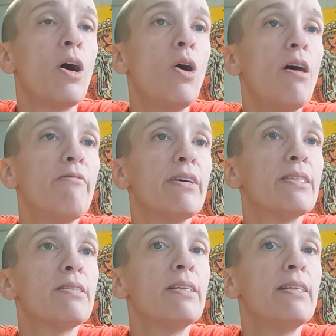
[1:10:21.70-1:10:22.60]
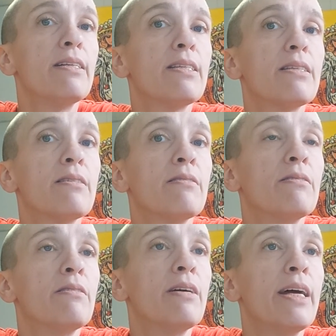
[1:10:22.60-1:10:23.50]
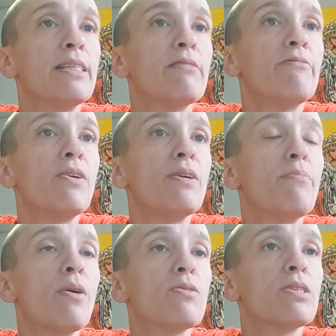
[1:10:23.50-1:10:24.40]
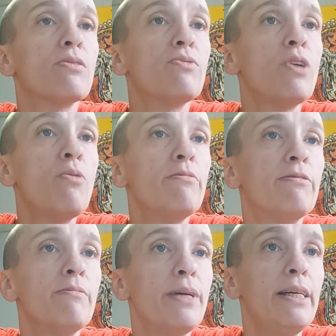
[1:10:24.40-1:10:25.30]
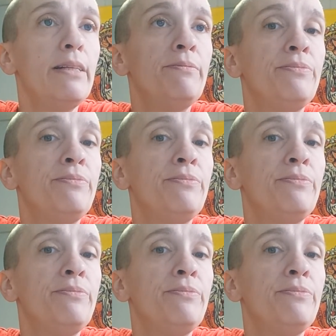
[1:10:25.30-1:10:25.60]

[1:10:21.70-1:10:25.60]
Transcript: Obviously, this hits a very personal note for me.